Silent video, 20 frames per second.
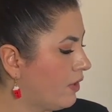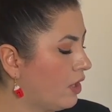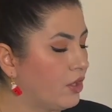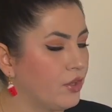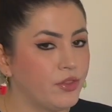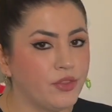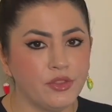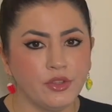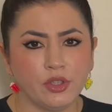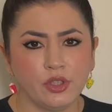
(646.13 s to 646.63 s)
a
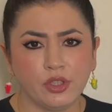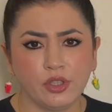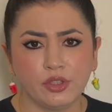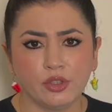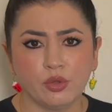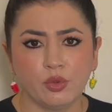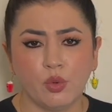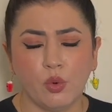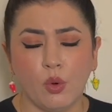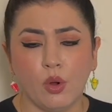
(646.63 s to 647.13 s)

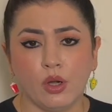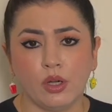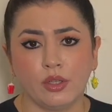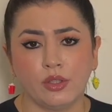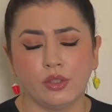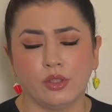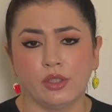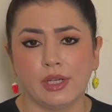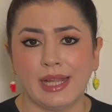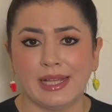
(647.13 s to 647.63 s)
third,
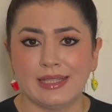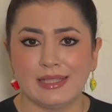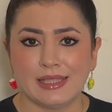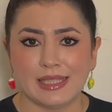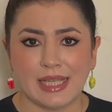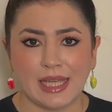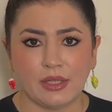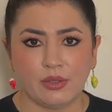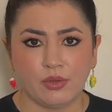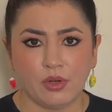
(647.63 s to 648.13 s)
quarter,
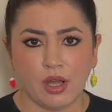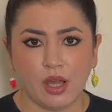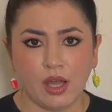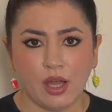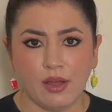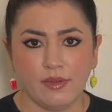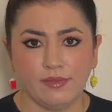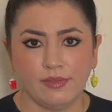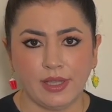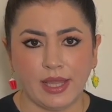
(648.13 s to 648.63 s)
etc.
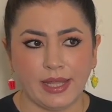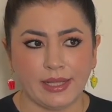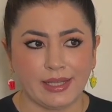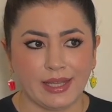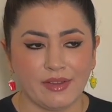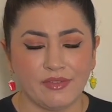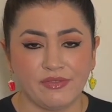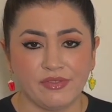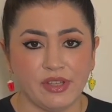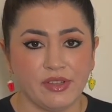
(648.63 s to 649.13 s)
of, like
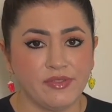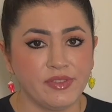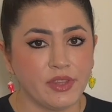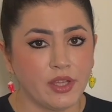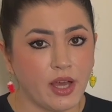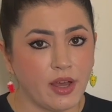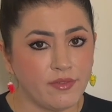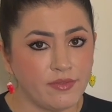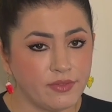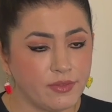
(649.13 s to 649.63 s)
a fifth
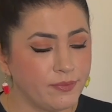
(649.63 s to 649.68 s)
of,